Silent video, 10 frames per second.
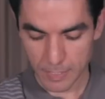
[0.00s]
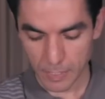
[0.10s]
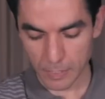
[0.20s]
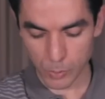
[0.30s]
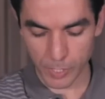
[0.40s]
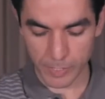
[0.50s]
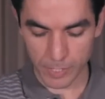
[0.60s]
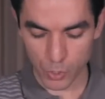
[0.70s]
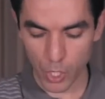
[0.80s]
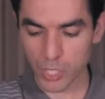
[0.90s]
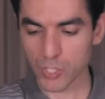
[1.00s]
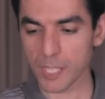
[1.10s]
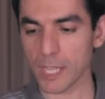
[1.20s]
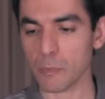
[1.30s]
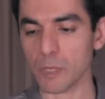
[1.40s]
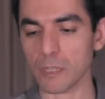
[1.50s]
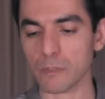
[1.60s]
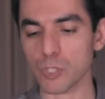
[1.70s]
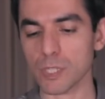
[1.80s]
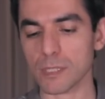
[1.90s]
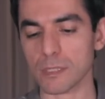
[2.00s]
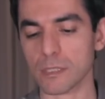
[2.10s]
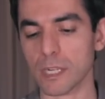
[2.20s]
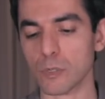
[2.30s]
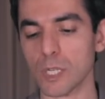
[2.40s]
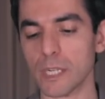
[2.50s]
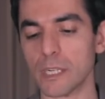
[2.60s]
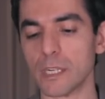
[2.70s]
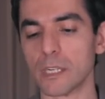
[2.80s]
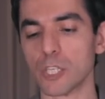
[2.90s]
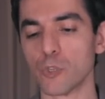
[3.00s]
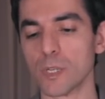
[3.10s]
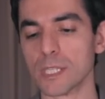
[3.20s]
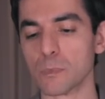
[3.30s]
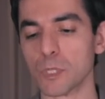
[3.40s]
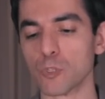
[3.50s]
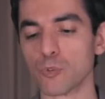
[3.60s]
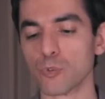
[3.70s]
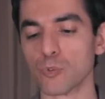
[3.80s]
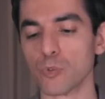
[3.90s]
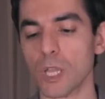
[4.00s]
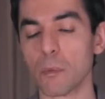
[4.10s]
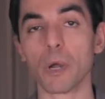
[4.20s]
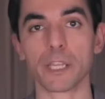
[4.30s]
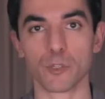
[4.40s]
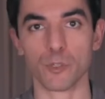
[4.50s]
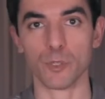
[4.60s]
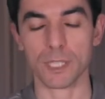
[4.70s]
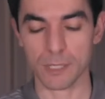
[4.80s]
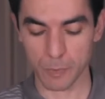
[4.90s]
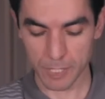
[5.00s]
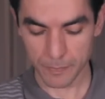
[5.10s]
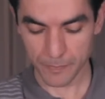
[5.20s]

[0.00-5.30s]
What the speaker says: Also there is a charging cable which is regular USB to micro USB.